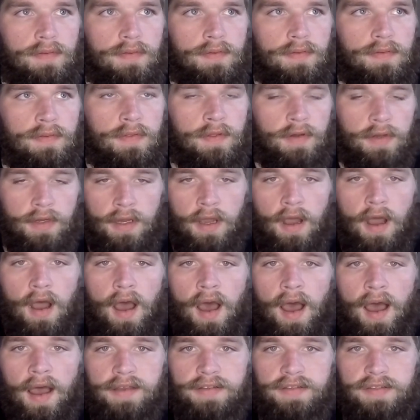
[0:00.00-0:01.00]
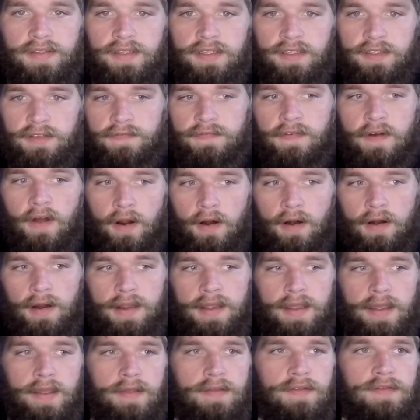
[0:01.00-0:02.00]
the cost as far
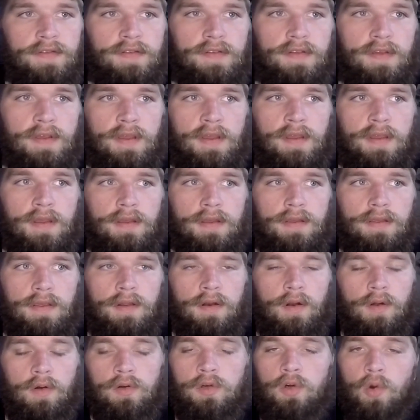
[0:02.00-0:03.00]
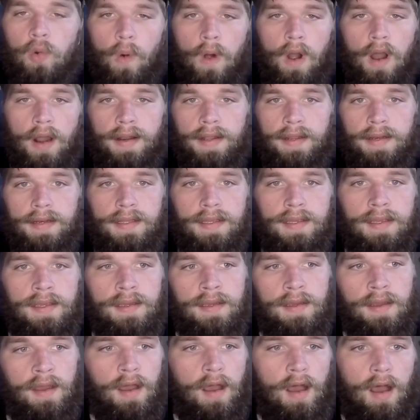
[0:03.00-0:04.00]
as,
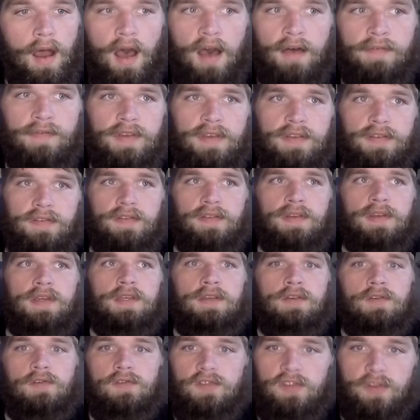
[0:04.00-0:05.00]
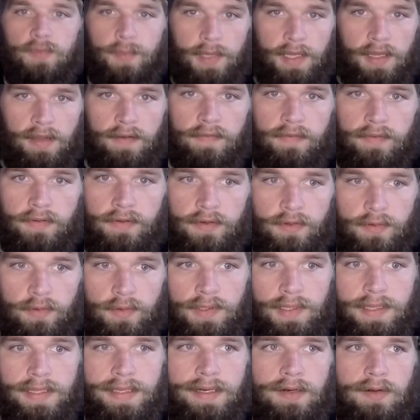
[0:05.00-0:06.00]
quantity. Obviously, you used to be able to do
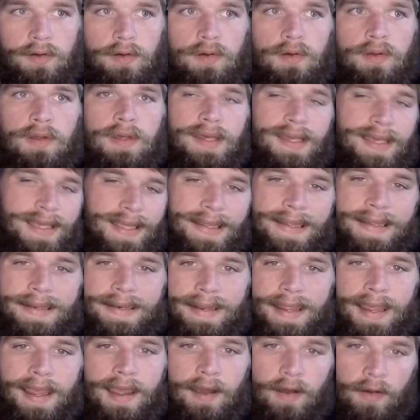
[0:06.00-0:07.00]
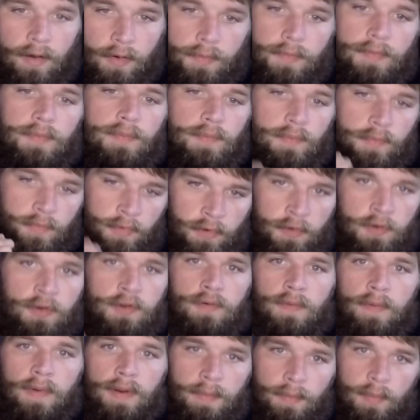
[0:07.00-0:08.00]
a little, and now you're
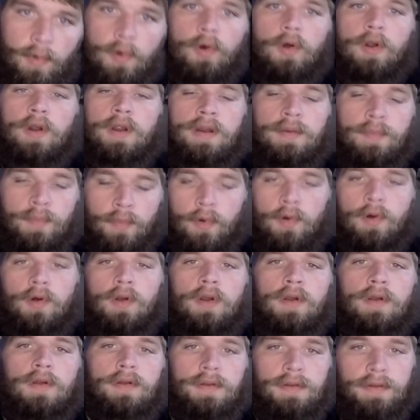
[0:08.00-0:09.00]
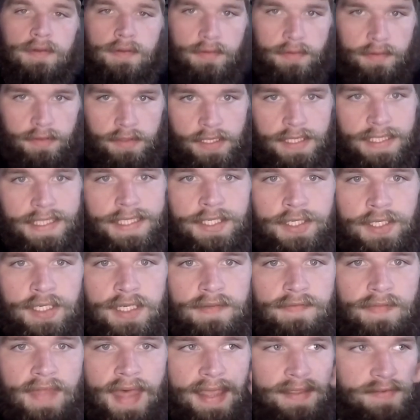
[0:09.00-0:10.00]
doing more and more to
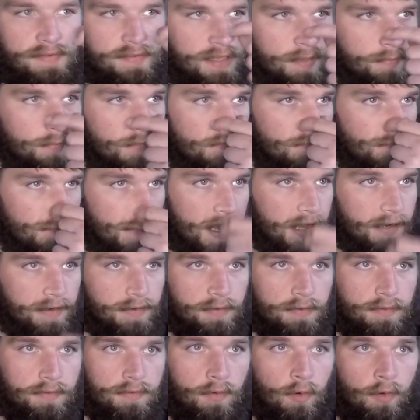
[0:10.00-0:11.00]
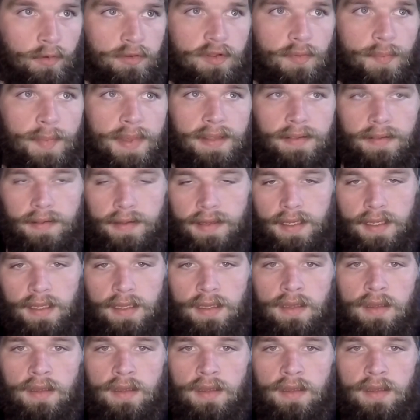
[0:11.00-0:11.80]
achieve that same effect, ultimately.